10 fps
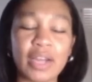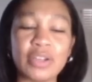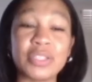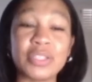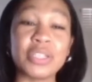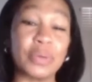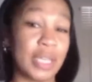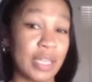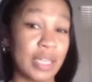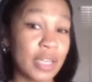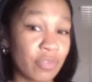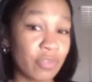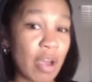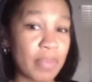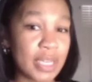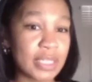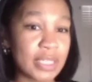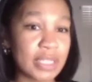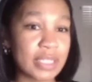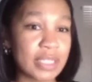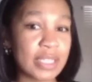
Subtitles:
are still healing from this.